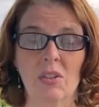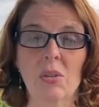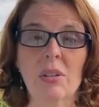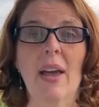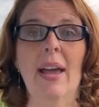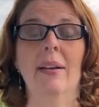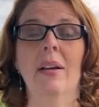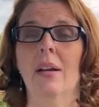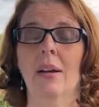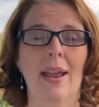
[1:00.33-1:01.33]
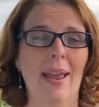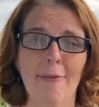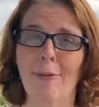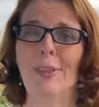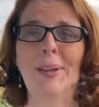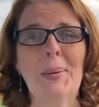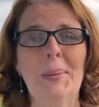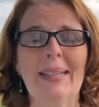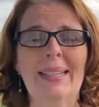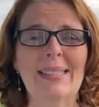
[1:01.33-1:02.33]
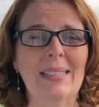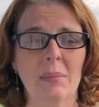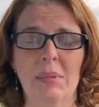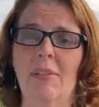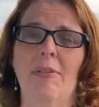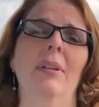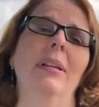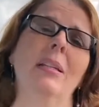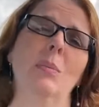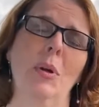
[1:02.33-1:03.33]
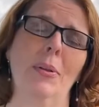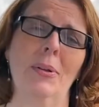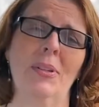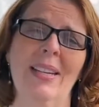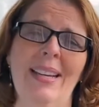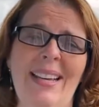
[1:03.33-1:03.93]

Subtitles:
Joseph had everything going against him, definitely his brothers.